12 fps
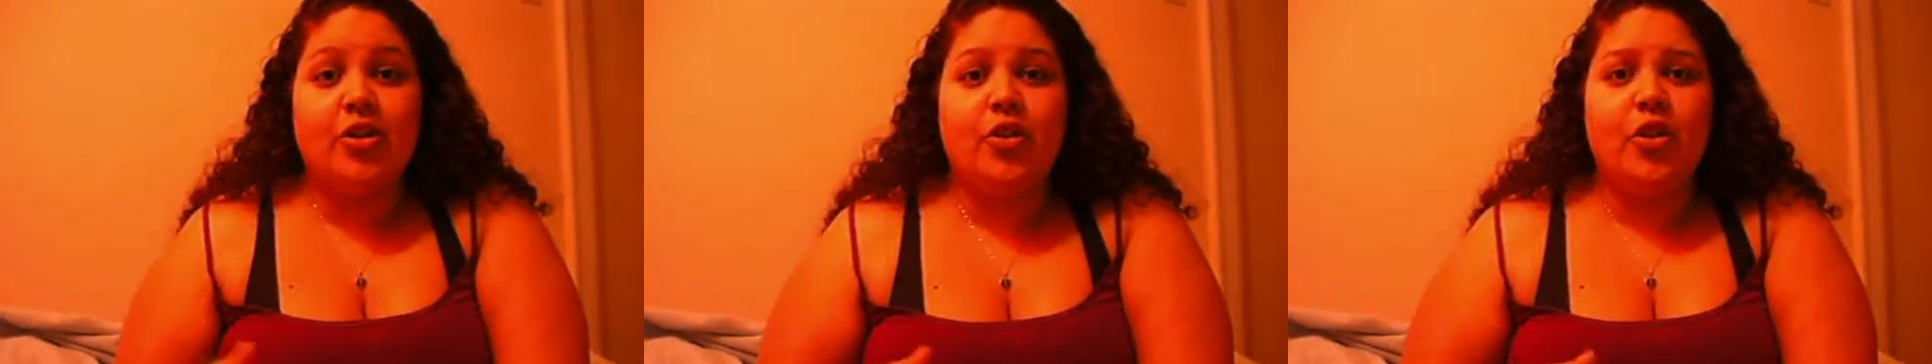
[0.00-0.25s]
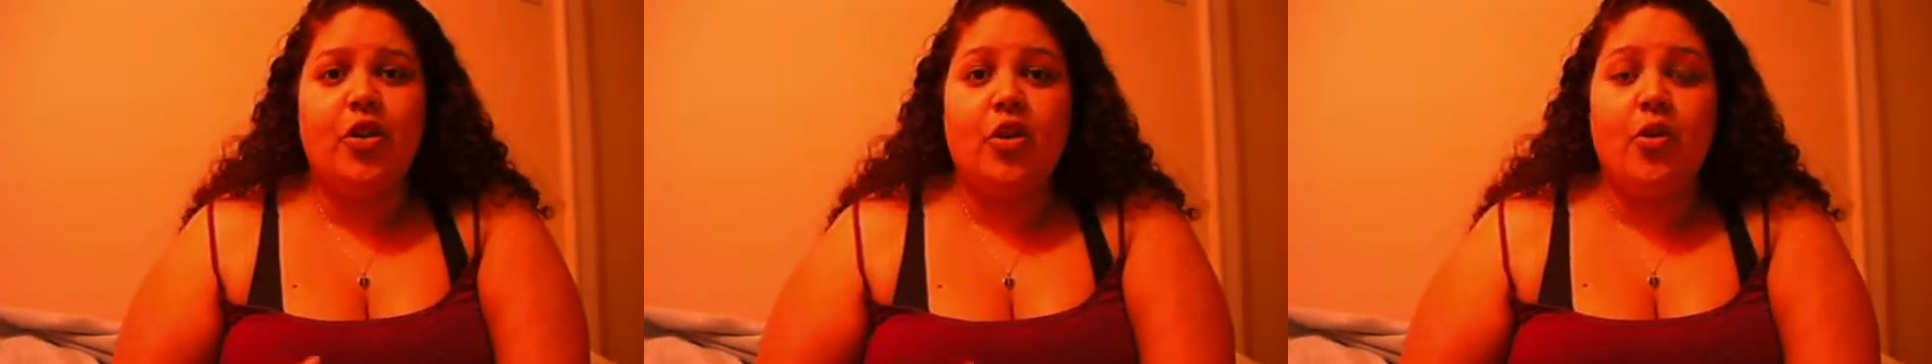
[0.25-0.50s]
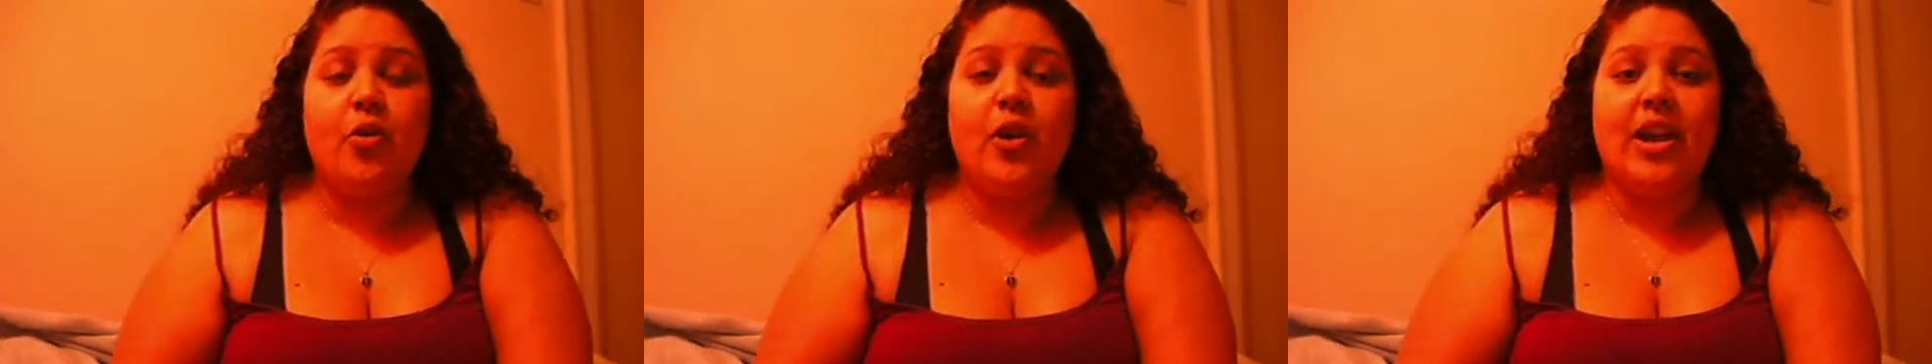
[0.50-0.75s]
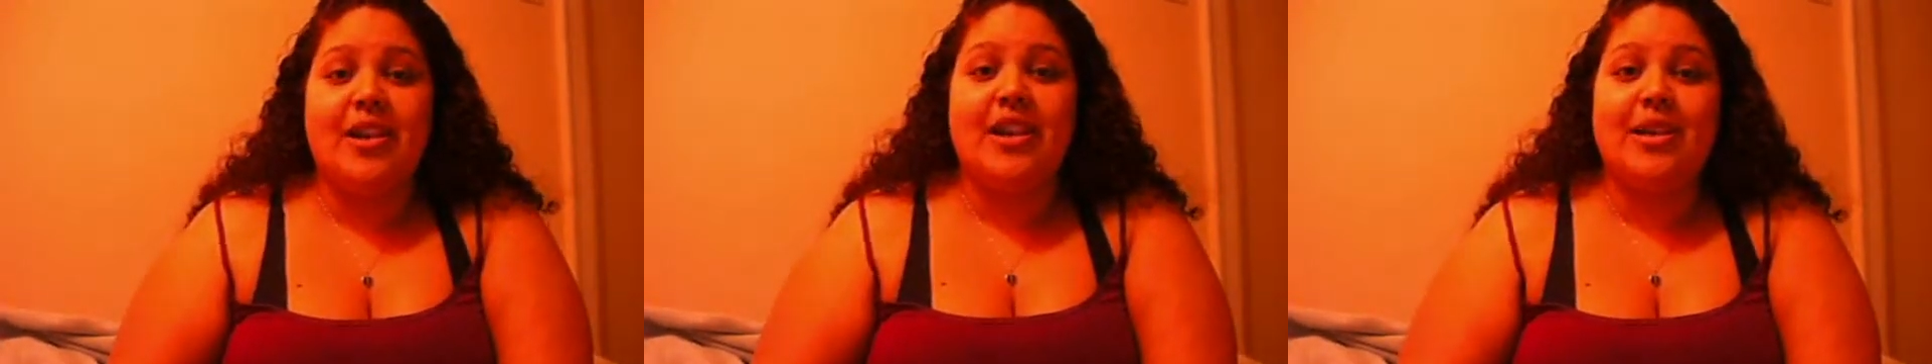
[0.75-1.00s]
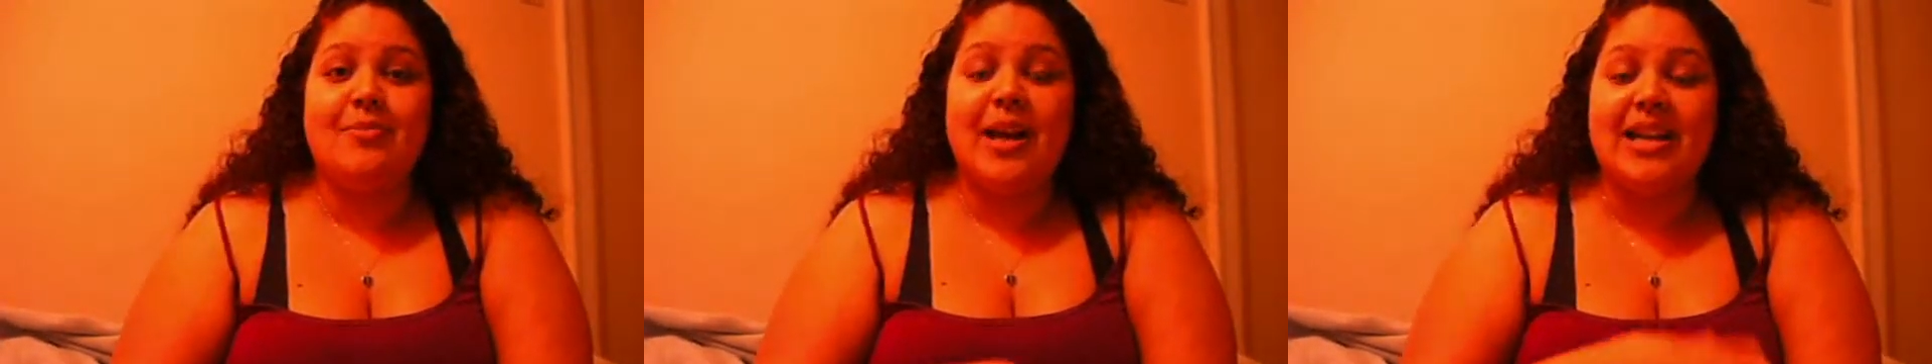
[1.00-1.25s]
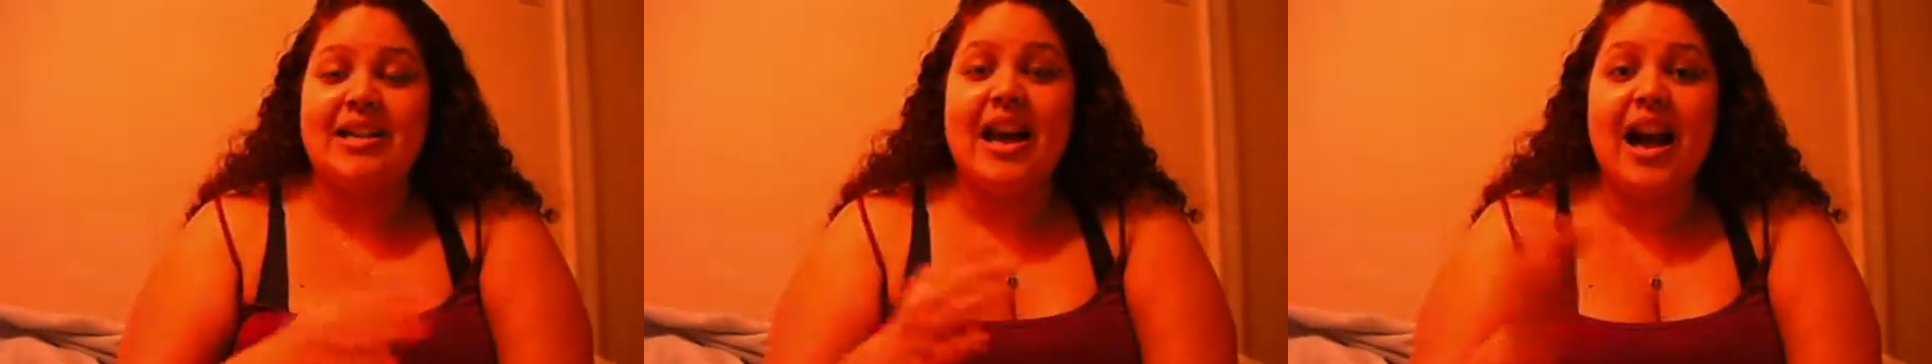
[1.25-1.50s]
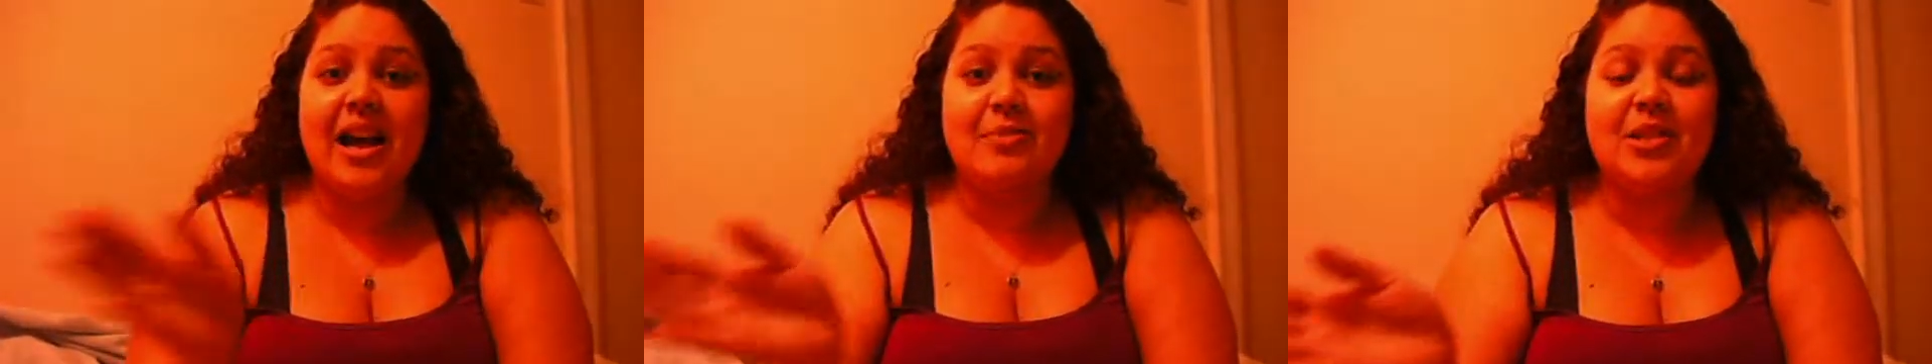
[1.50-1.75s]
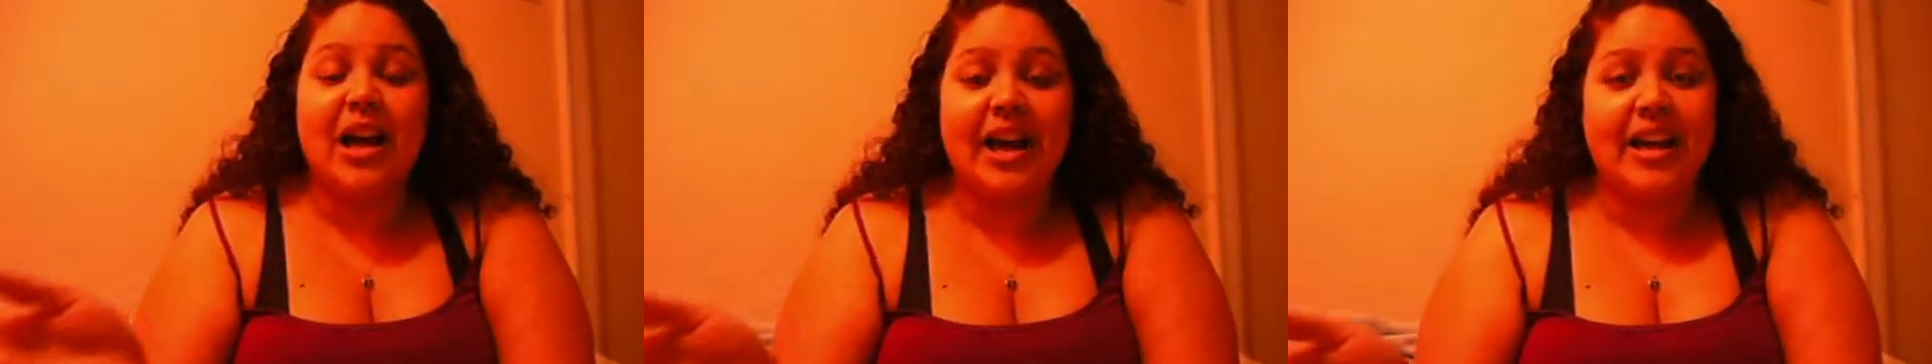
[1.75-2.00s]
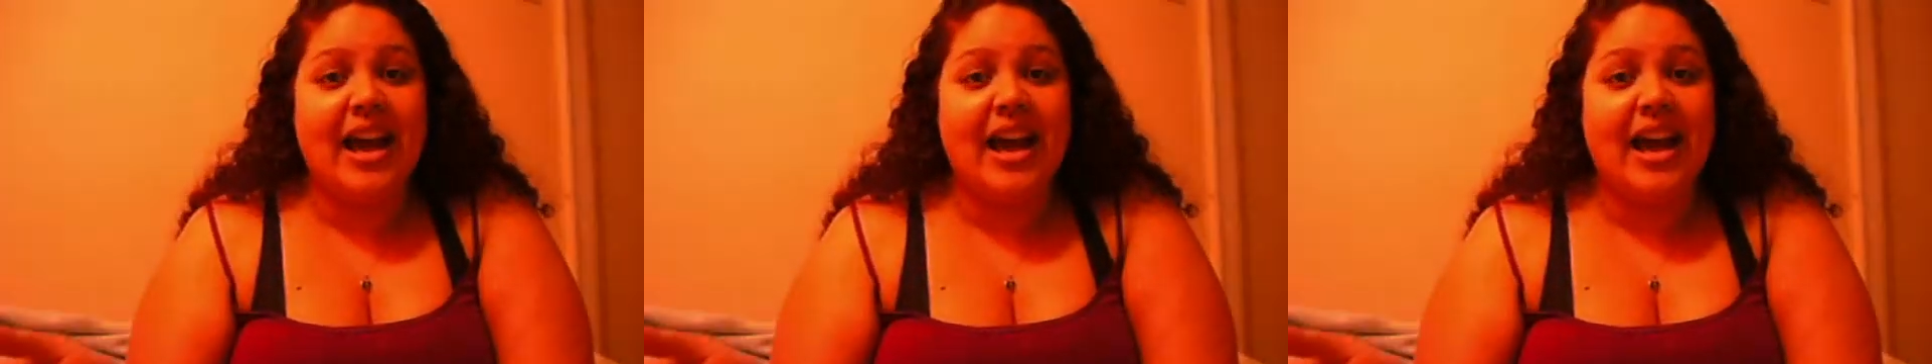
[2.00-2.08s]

so in my timeline,